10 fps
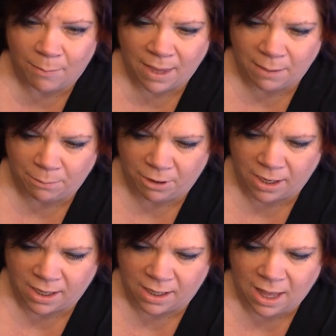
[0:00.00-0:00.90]
make it
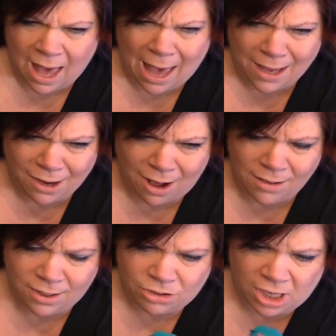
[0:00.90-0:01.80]
pretty. I could
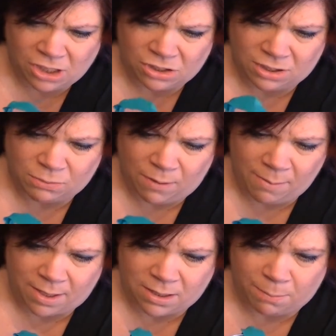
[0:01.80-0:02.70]
also change this
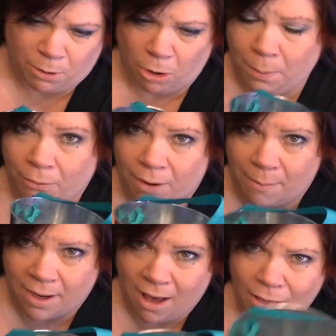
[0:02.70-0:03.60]
ribbon to purple
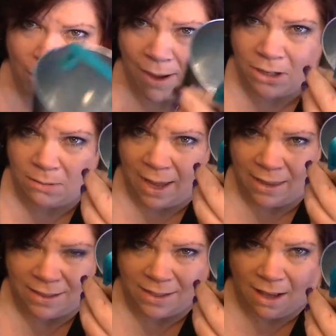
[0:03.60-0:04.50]
ribbon, although I do
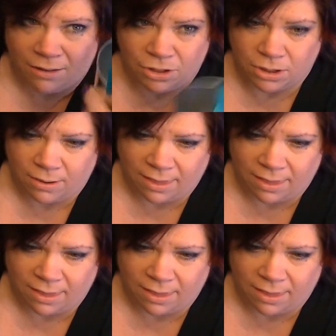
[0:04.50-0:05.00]
like this color too.